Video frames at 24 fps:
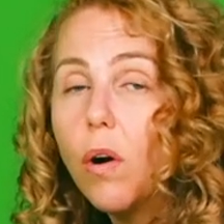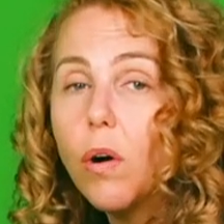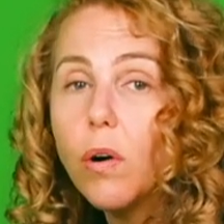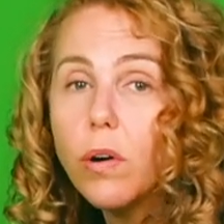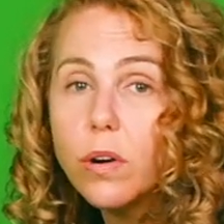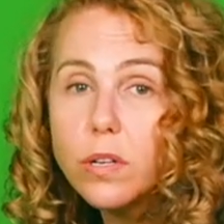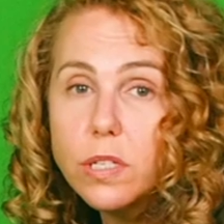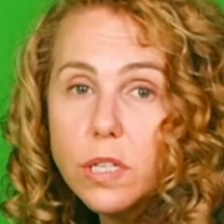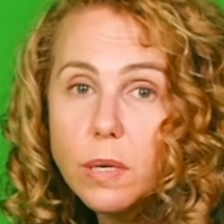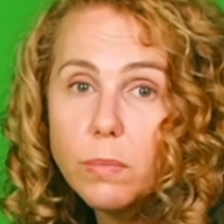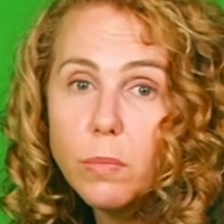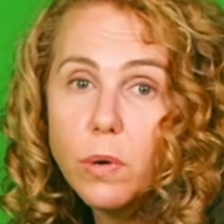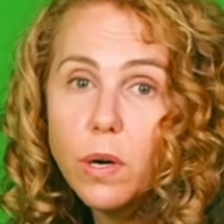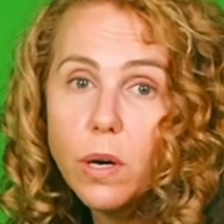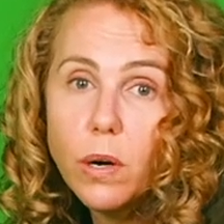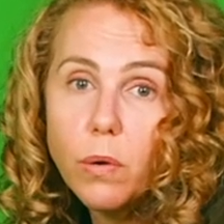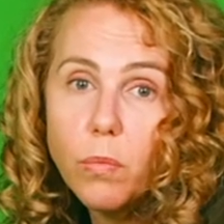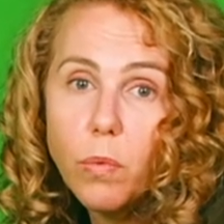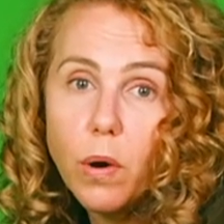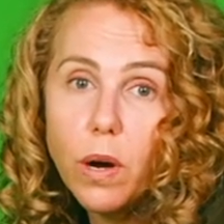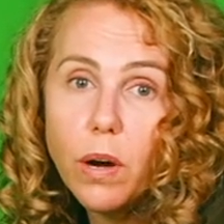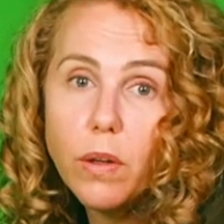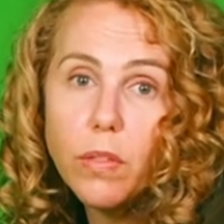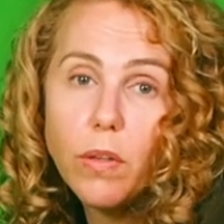or somewhere
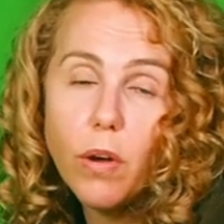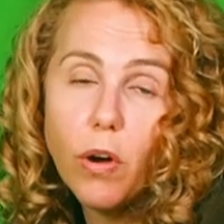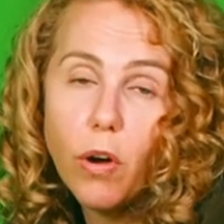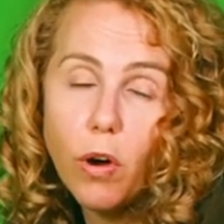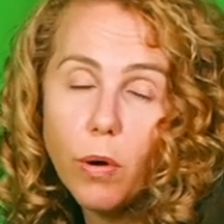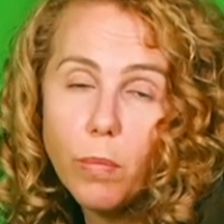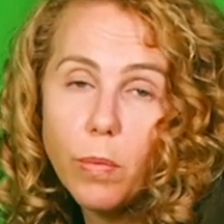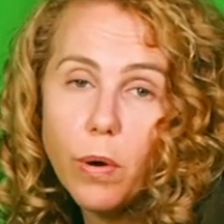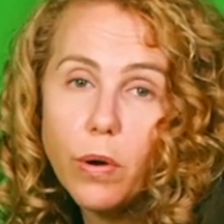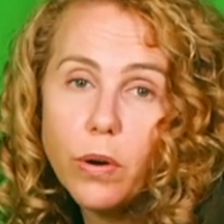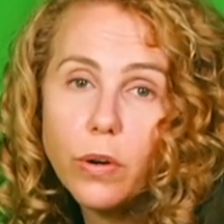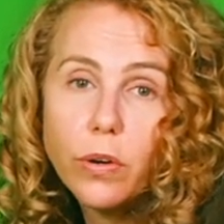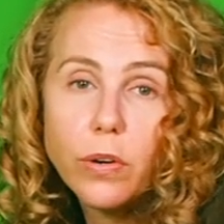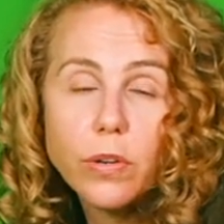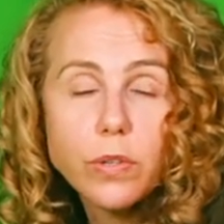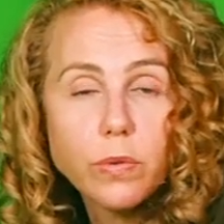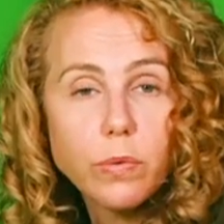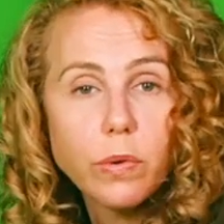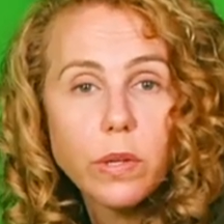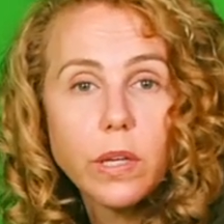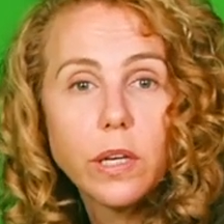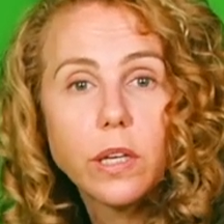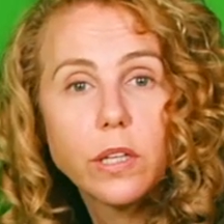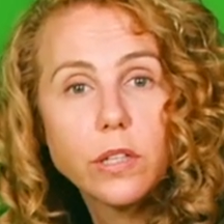where the homeowner
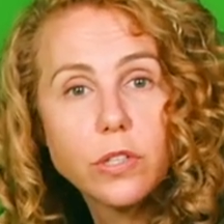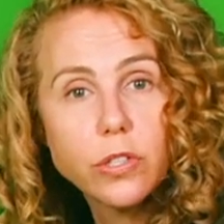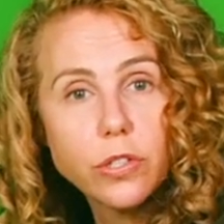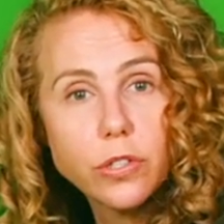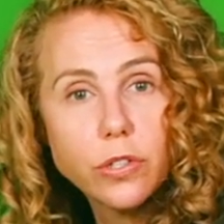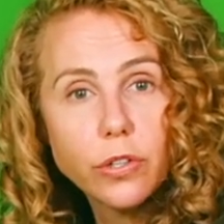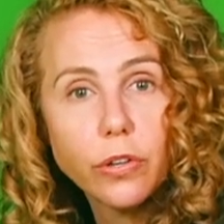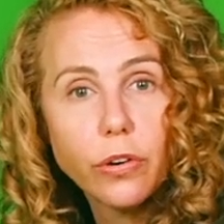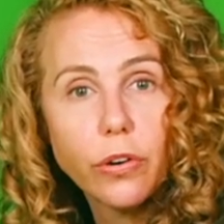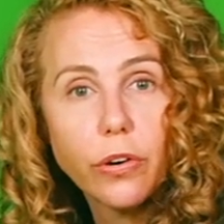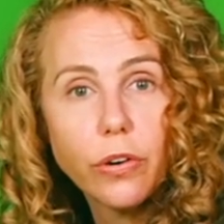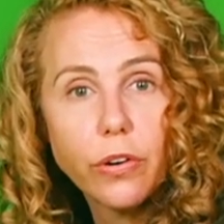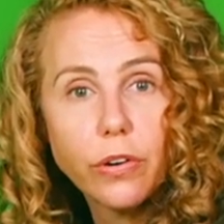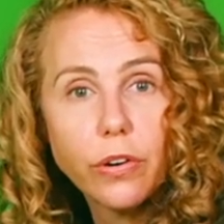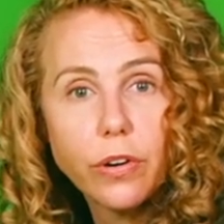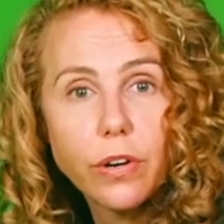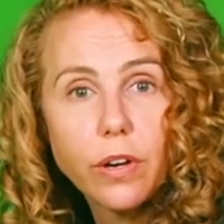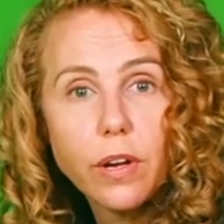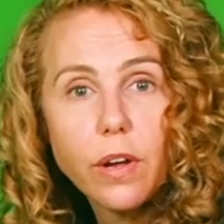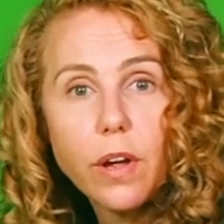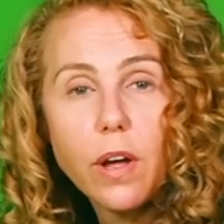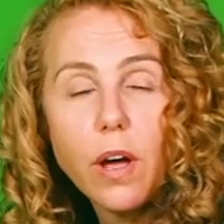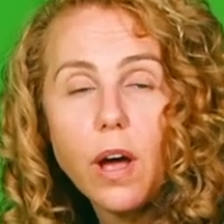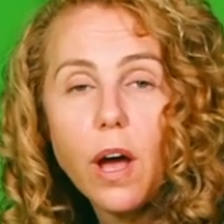is really
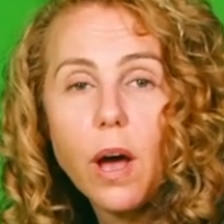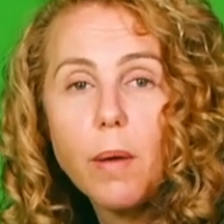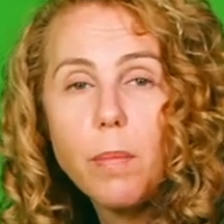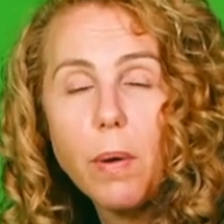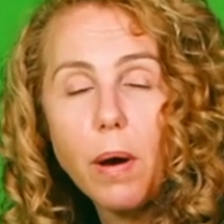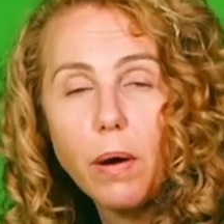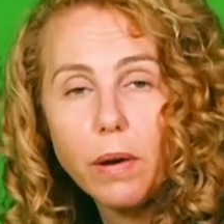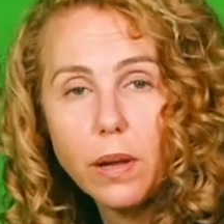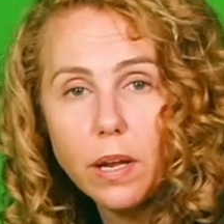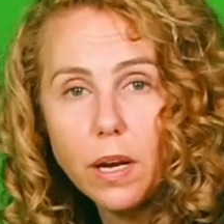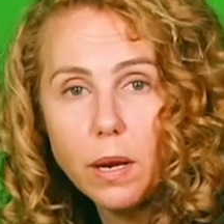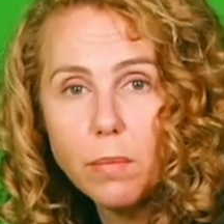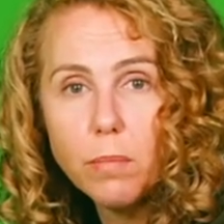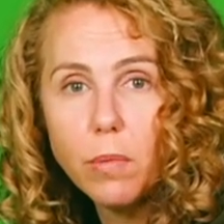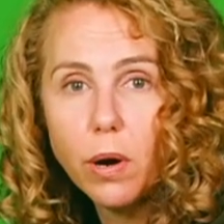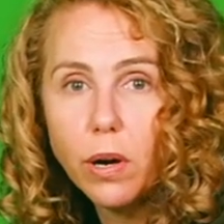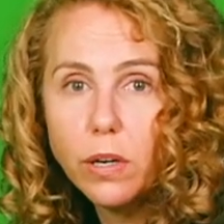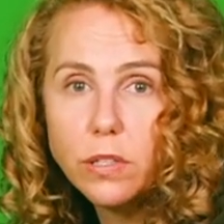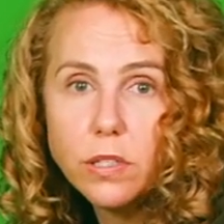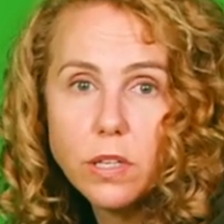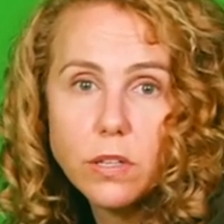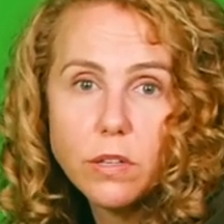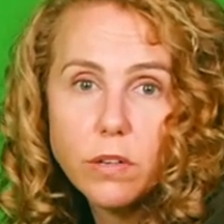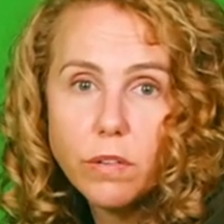concerned about getting
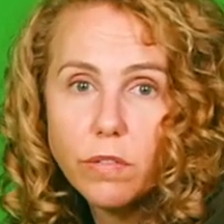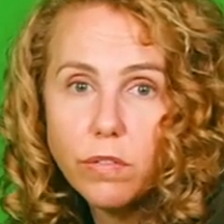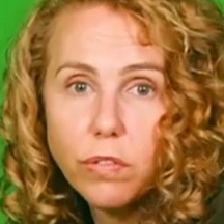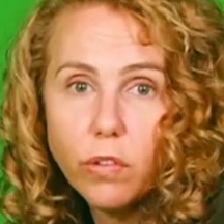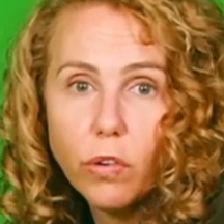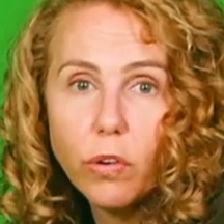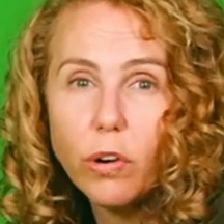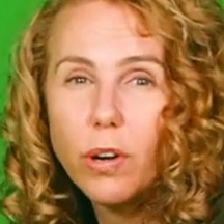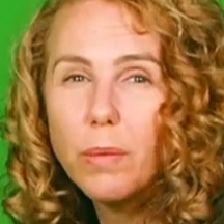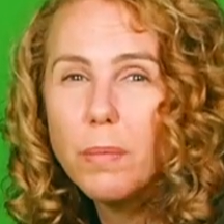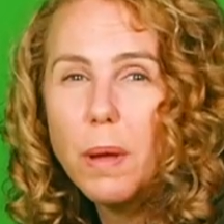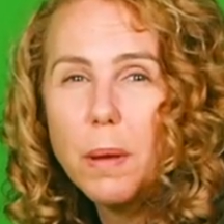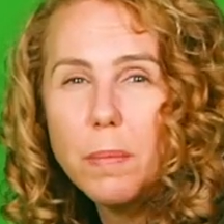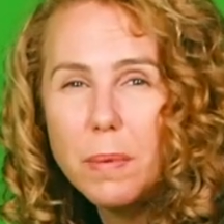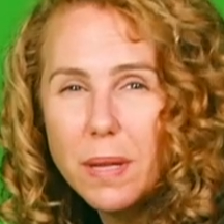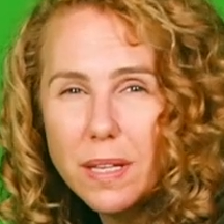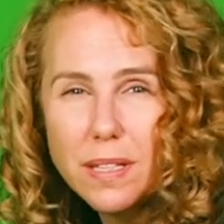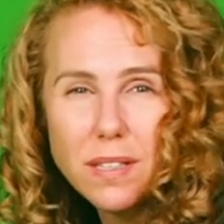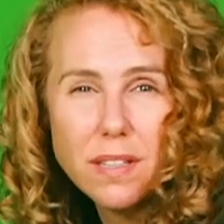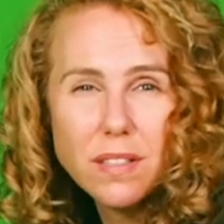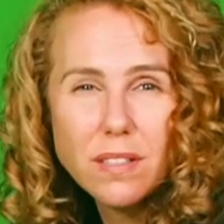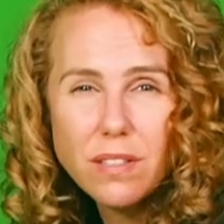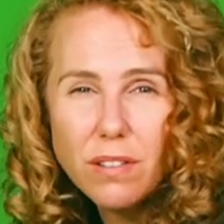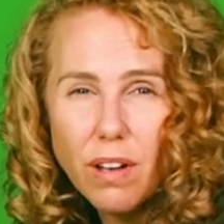marks on their floor. Maybe
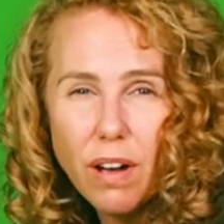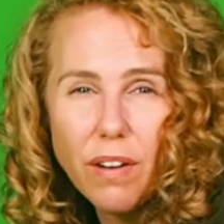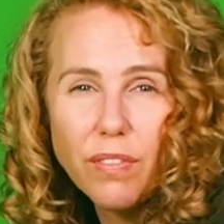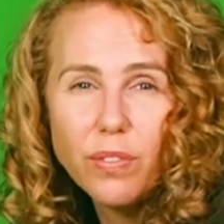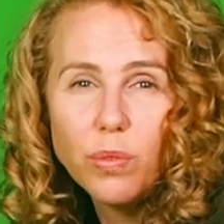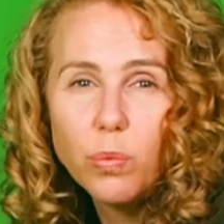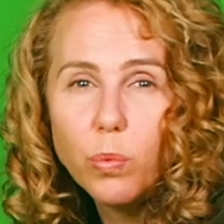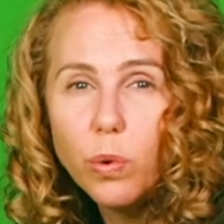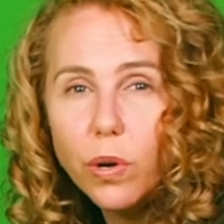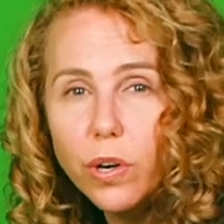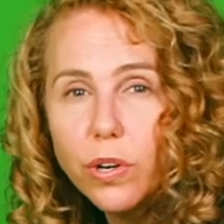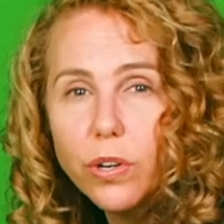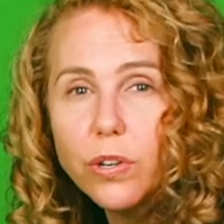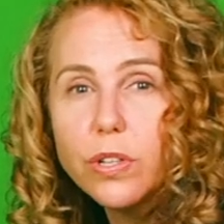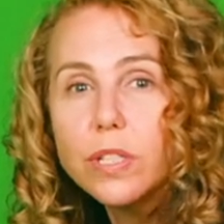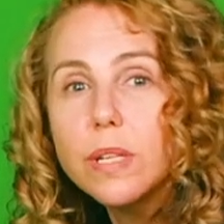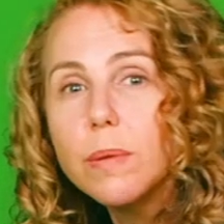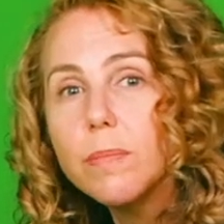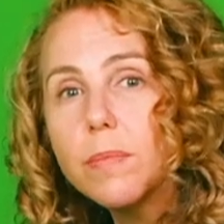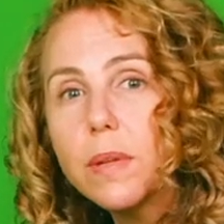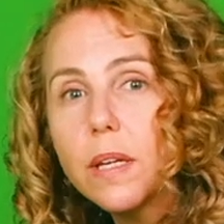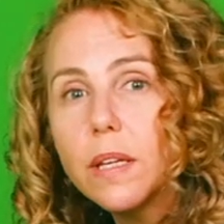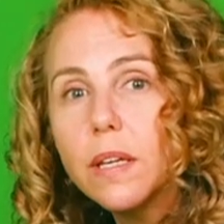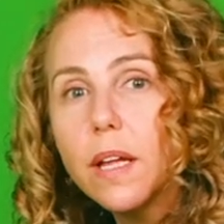it's a soft wood or
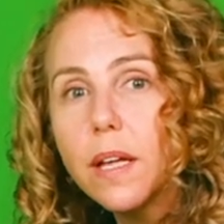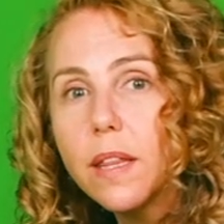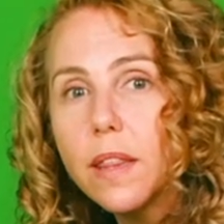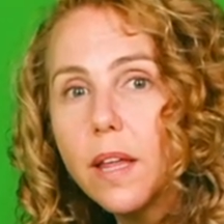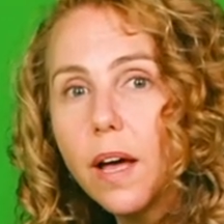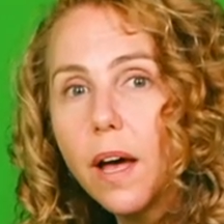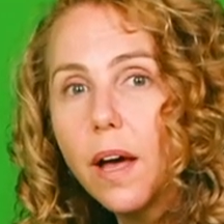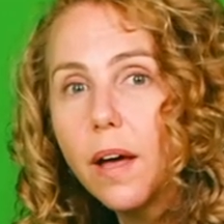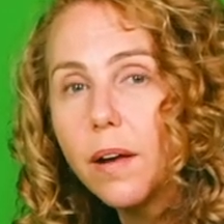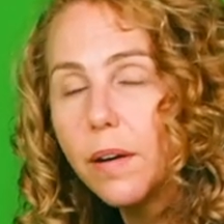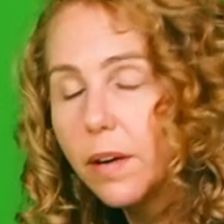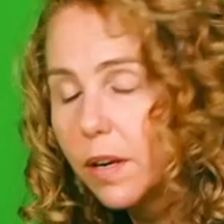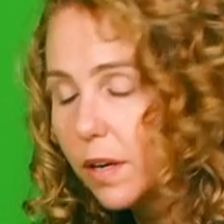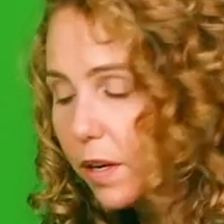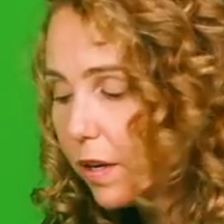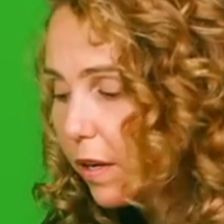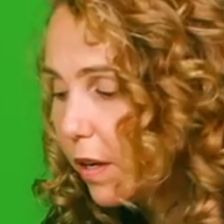something like that.